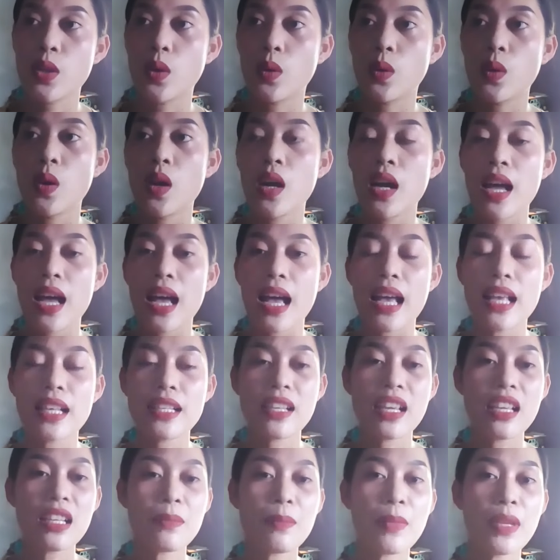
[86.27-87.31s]
So
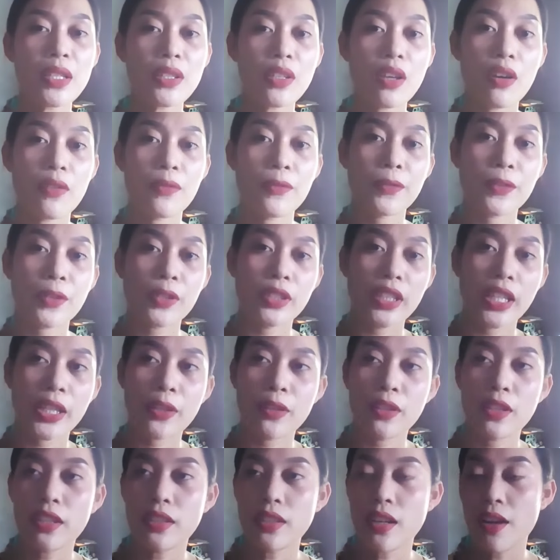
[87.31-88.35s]
assessment of
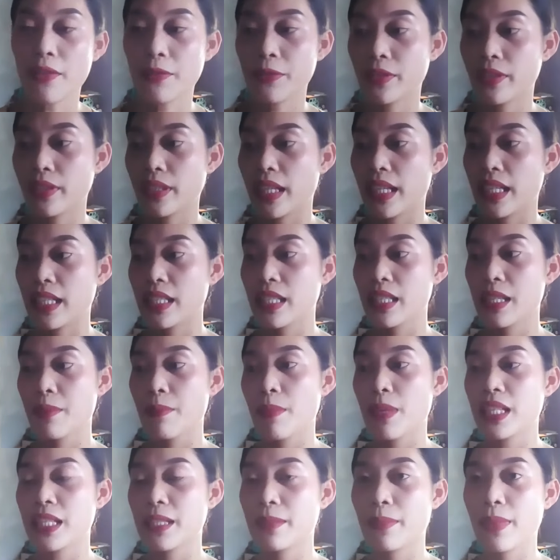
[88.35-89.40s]
curricular offerings
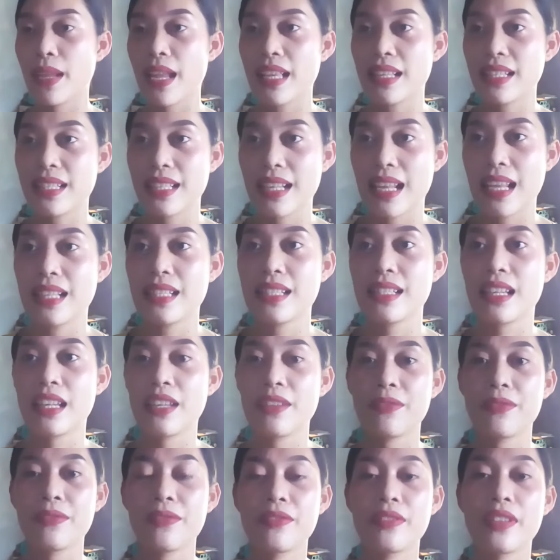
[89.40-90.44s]
must be assessed
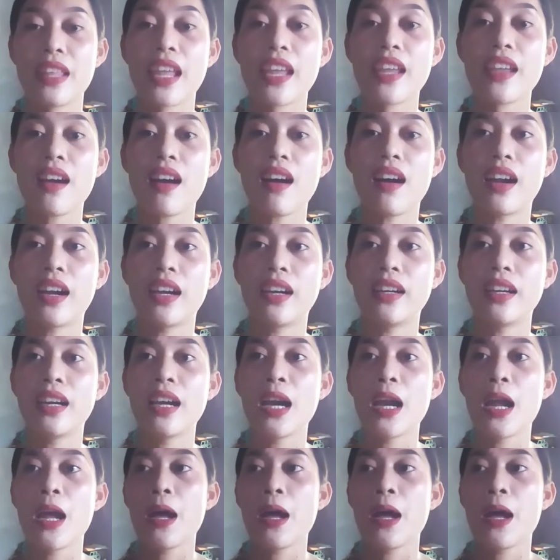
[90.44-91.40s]
if they are